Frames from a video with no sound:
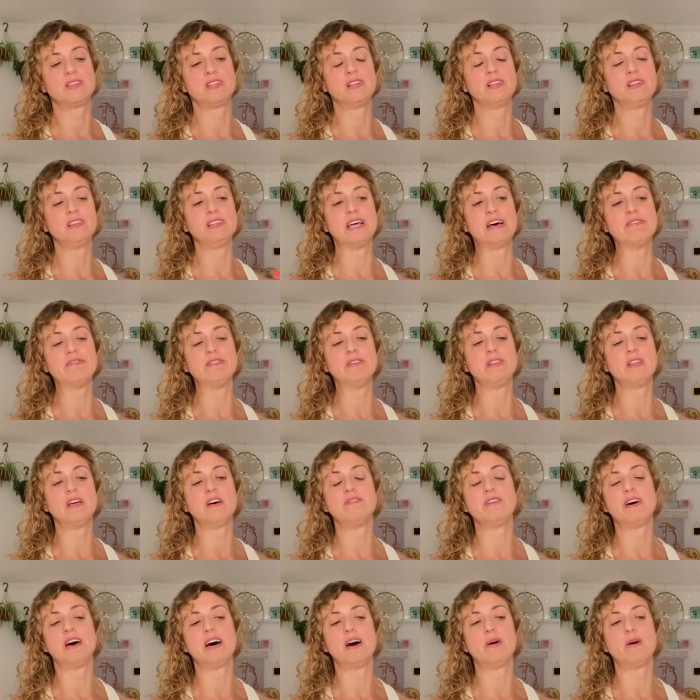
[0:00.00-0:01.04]
the level
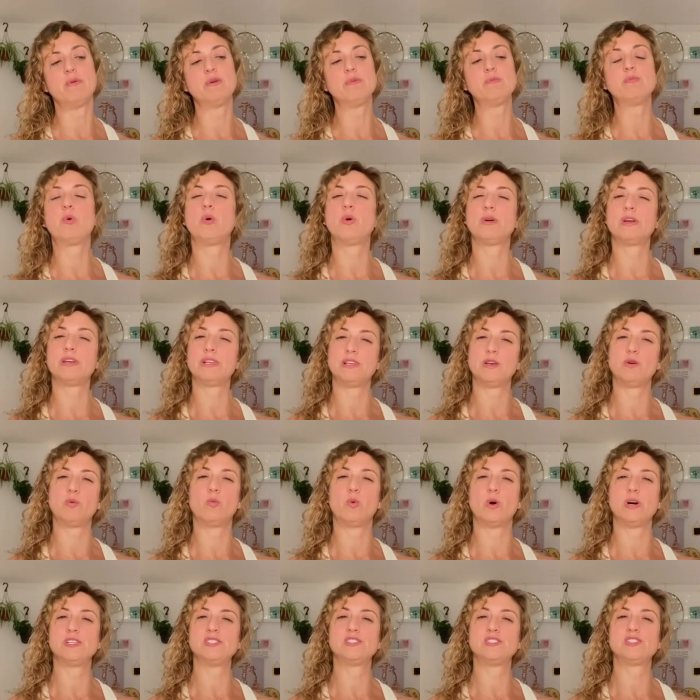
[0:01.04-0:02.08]
of how important it
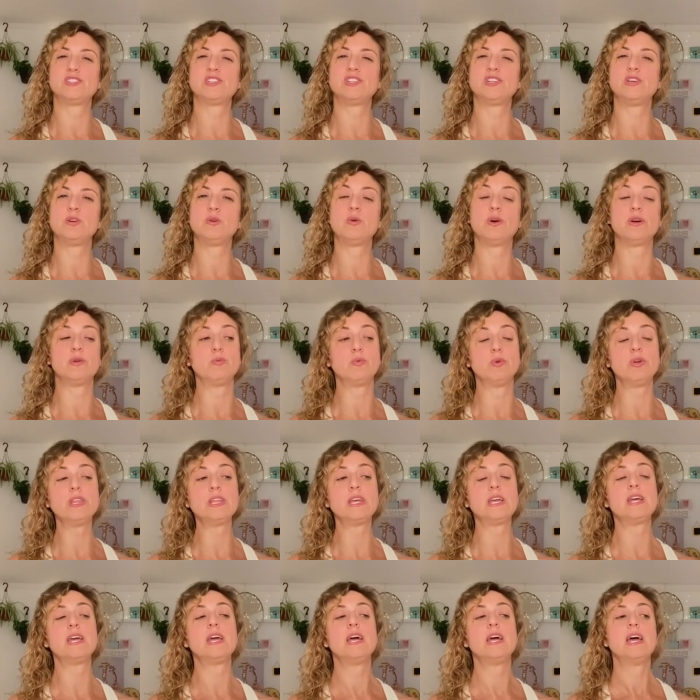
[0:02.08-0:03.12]
was to you, and
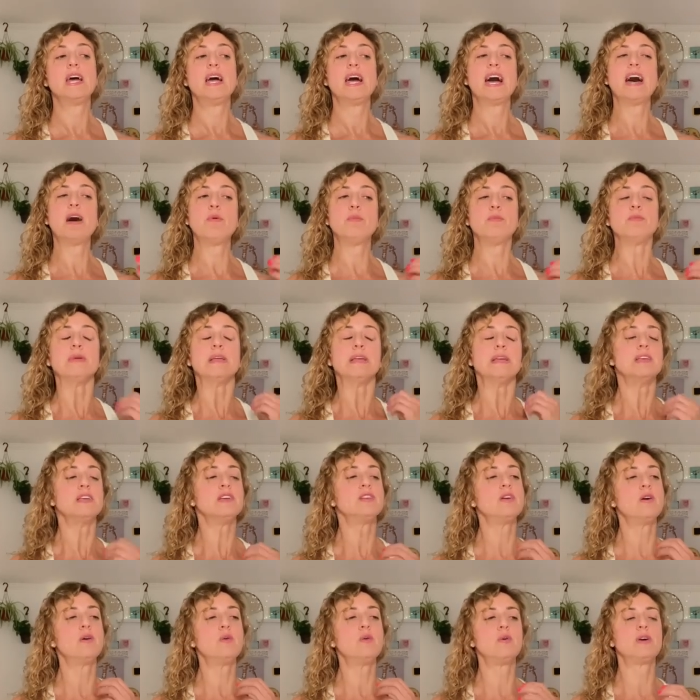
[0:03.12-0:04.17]
really how, you
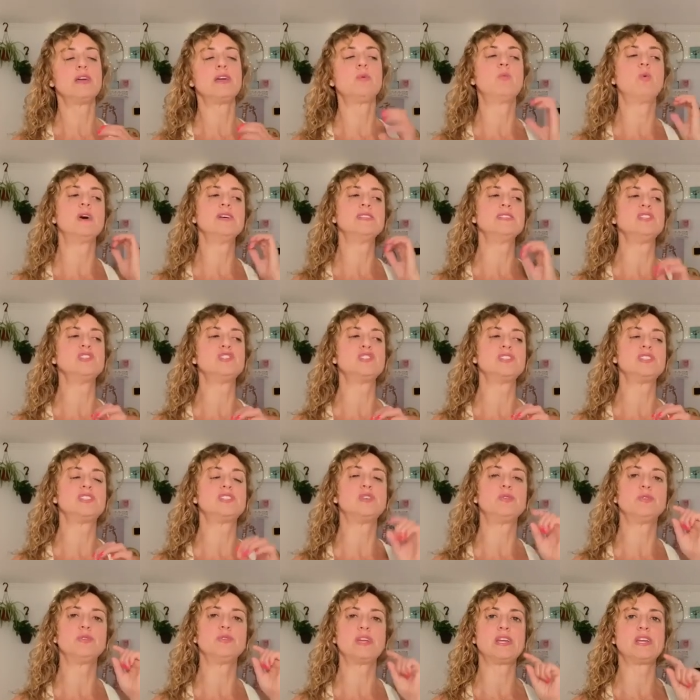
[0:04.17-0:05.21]
know, it wasn't just
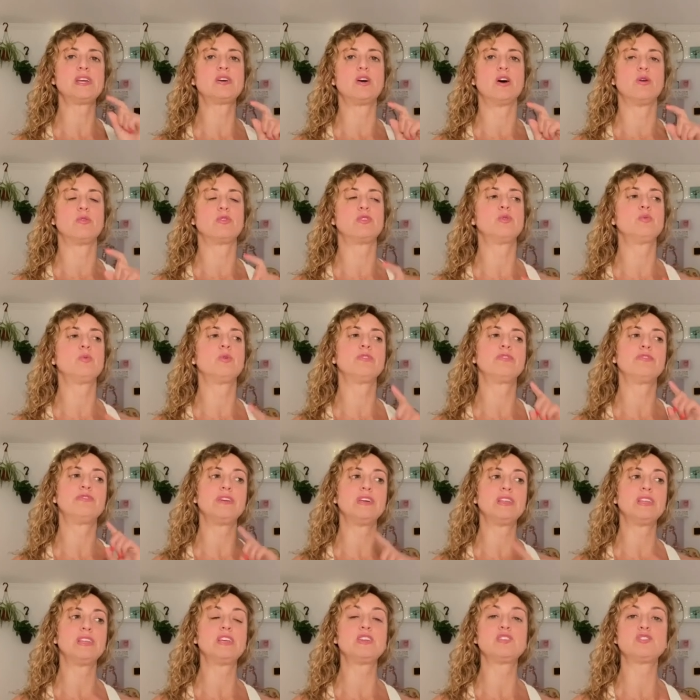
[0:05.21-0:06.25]
your ego. You were
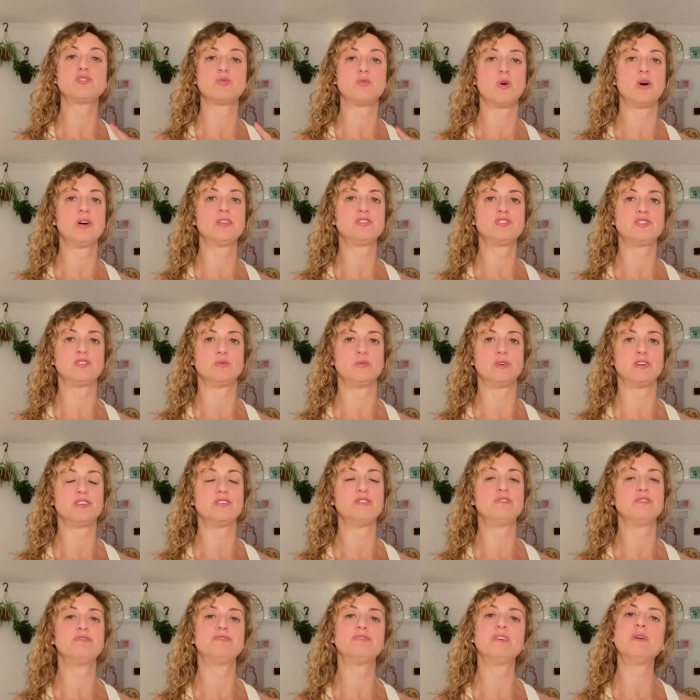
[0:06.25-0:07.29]
feeling drawn to it.
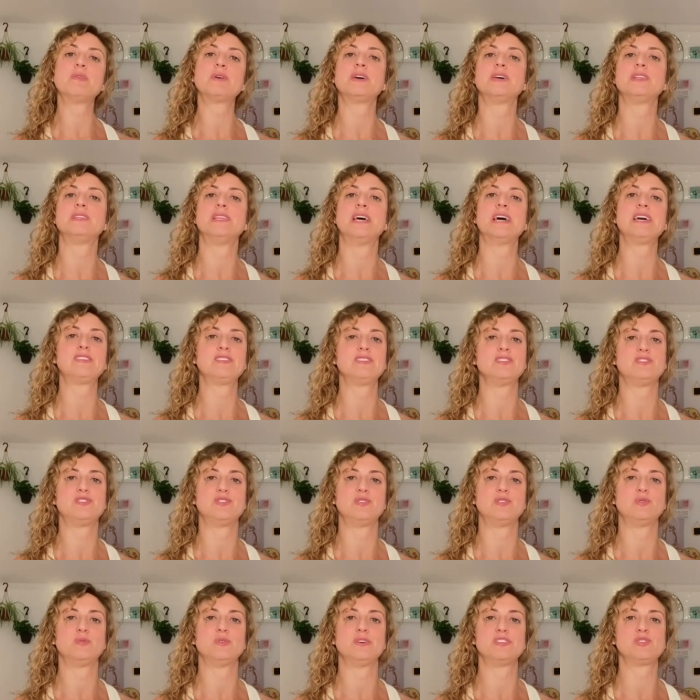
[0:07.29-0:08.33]
You felt connected
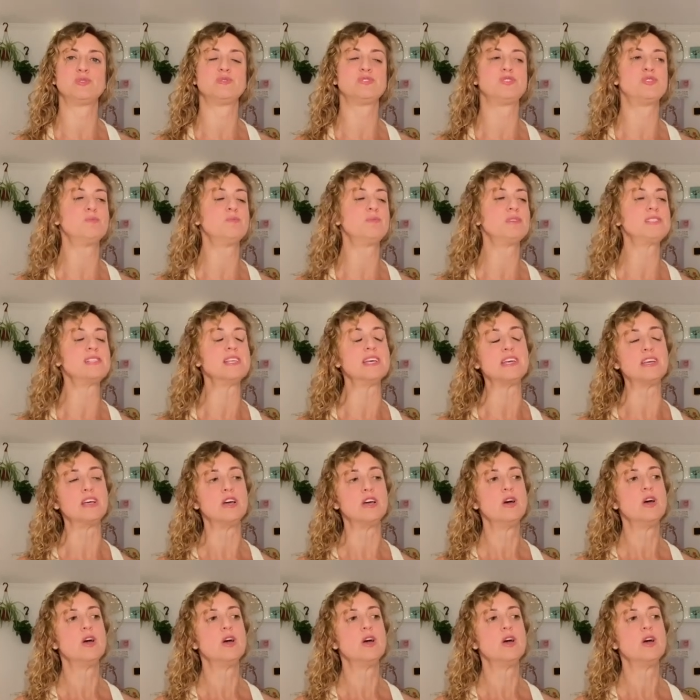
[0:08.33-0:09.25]
to it. So it's almost like,